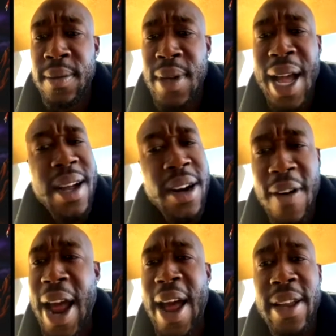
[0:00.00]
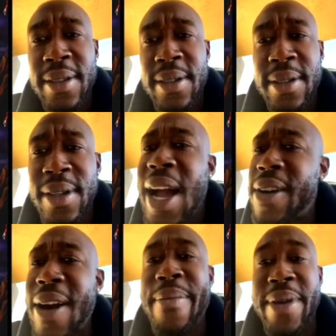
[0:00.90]
I could cry. Man,
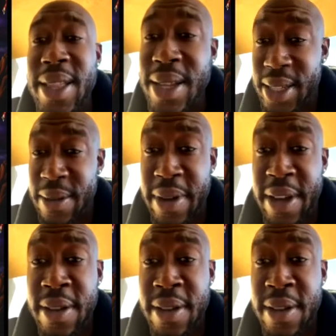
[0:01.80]
listen, man.